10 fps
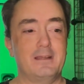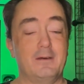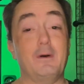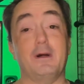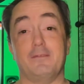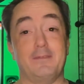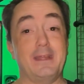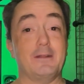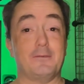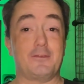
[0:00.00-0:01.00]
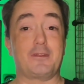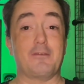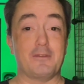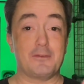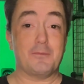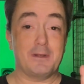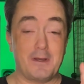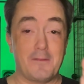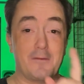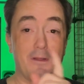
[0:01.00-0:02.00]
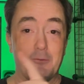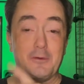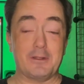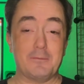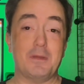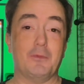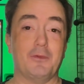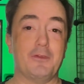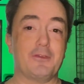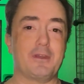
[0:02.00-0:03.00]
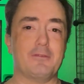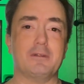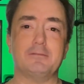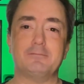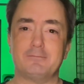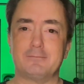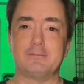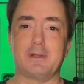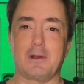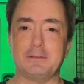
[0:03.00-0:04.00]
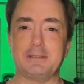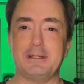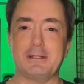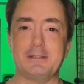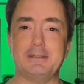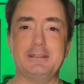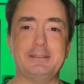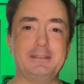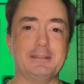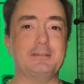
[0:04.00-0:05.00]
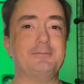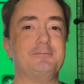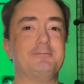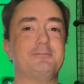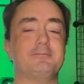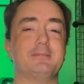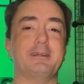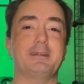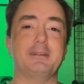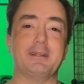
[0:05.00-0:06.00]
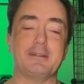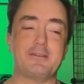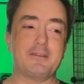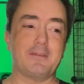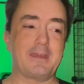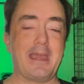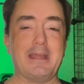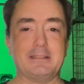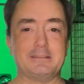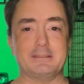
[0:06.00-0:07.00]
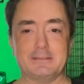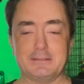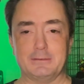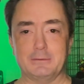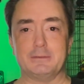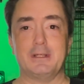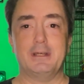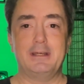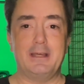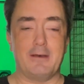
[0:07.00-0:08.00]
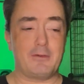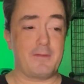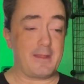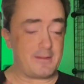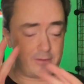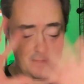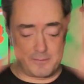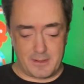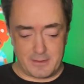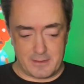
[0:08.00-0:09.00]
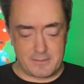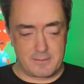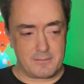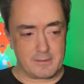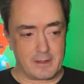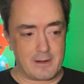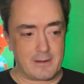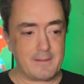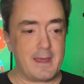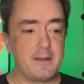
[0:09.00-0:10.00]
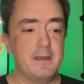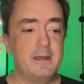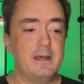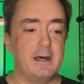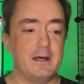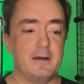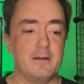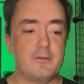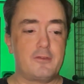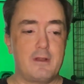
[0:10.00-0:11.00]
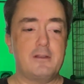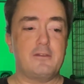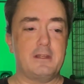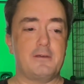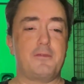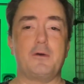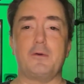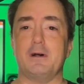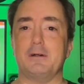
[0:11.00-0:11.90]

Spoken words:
Well, they don't discover this, but other elderly people discover Carl's got a good idea. And you get to see the chaos that ensues after that. That's all I'm telling you regarding that. Strangely enough, though,